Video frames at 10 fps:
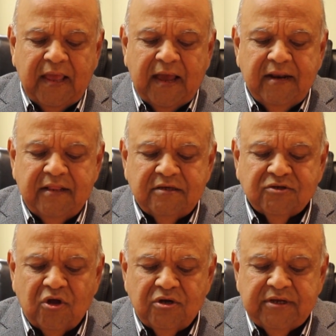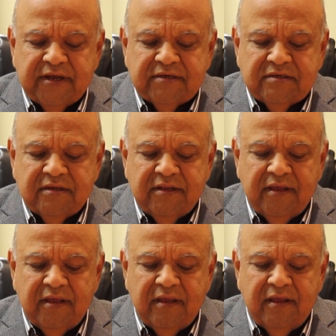And in this context,
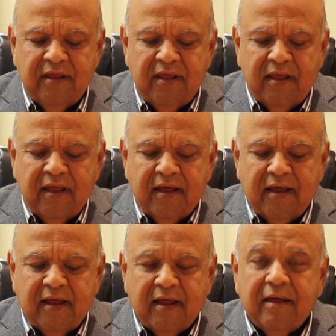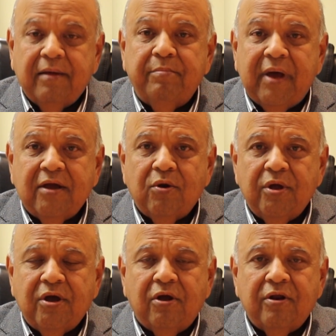the
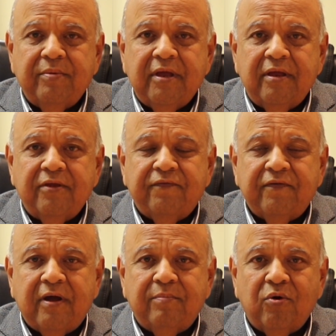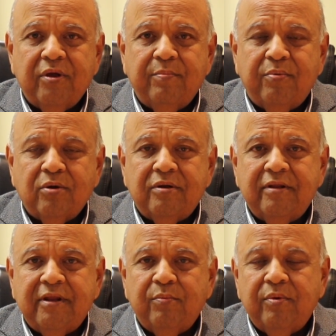microeconomy is far more
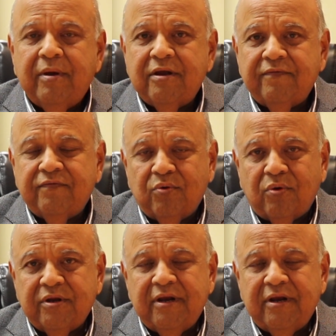important than we might have thought.